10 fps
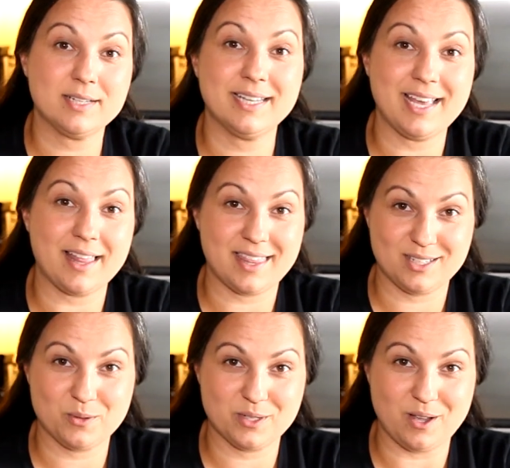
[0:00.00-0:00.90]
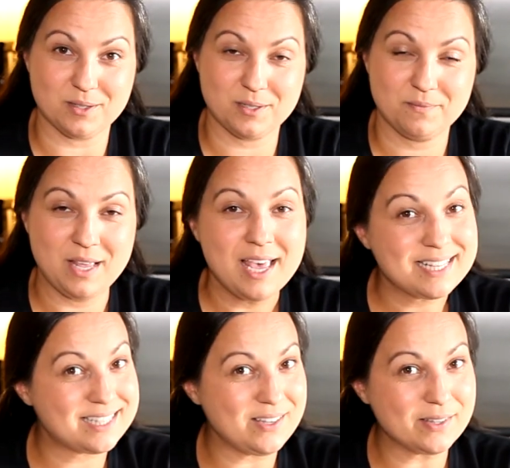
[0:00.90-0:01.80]
to get this result.
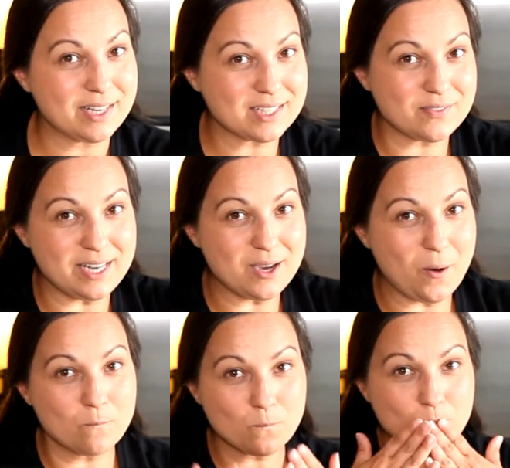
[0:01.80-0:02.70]
See you in the next video.